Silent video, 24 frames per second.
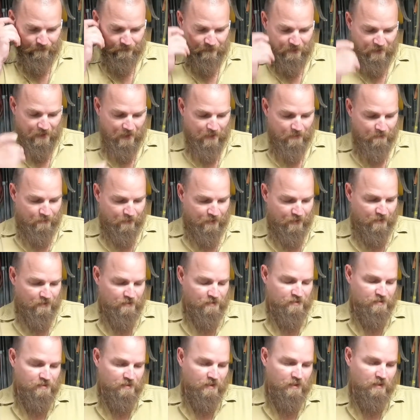that being
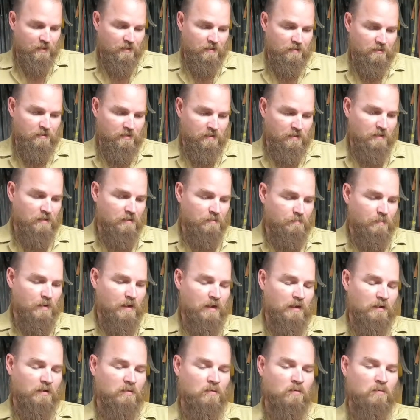said, to get
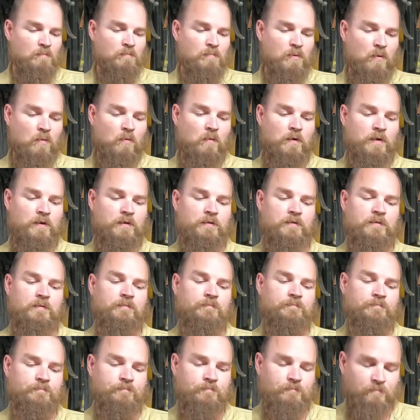back on point,
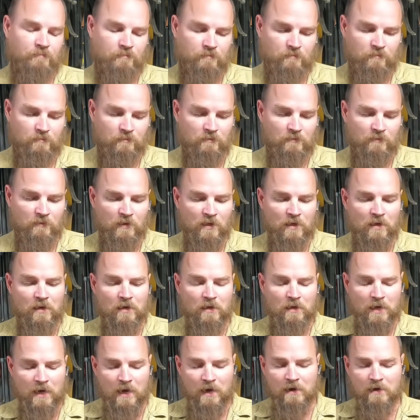a
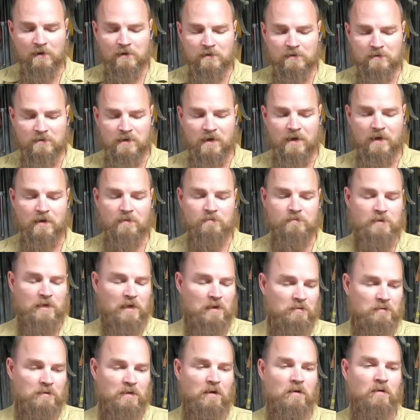lot of the times
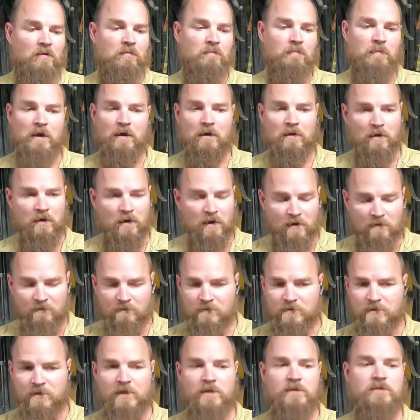I'll talk about
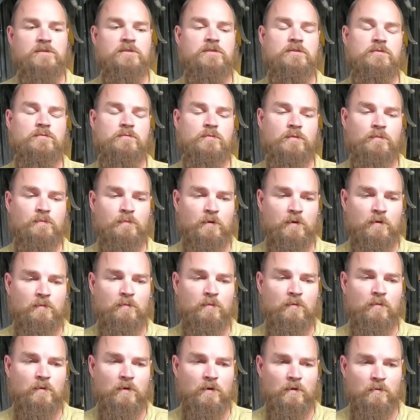conversations with
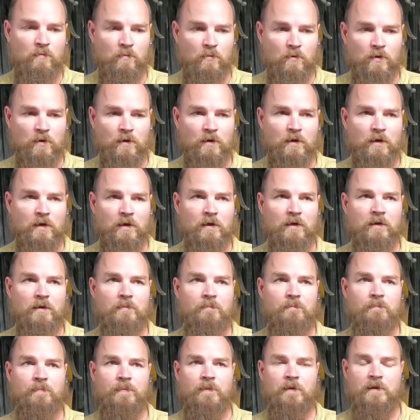people and whatnot,
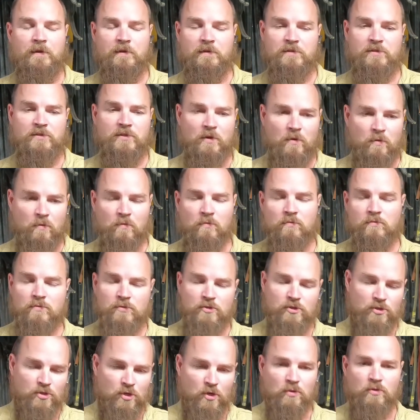it's on
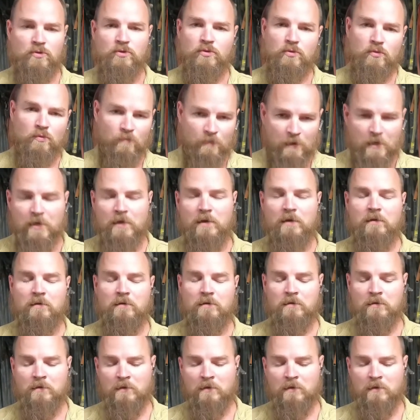social media.